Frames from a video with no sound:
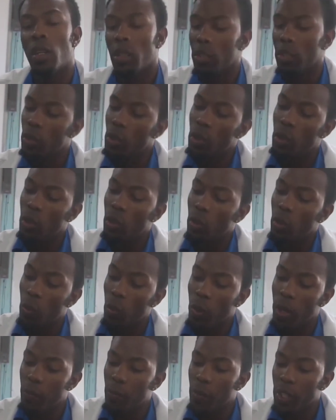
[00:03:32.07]
So
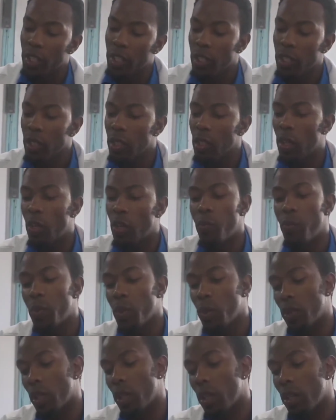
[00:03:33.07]
when purchasing a
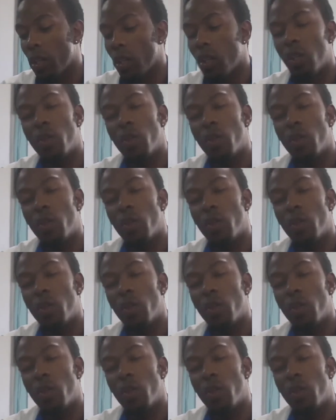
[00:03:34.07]
computer,